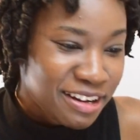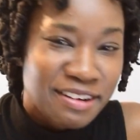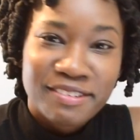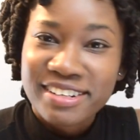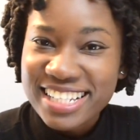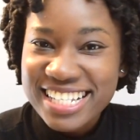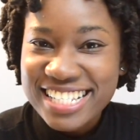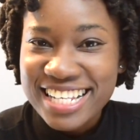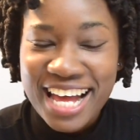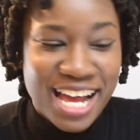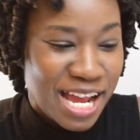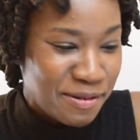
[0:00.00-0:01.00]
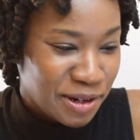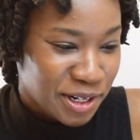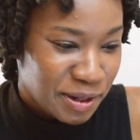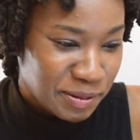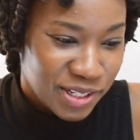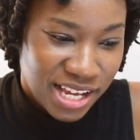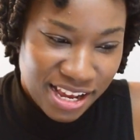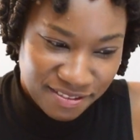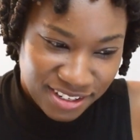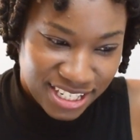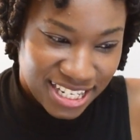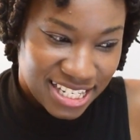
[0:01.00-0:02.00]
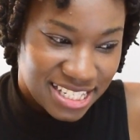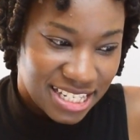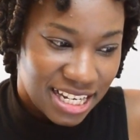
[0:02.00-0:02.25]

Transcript: For this, I am a crypto advocate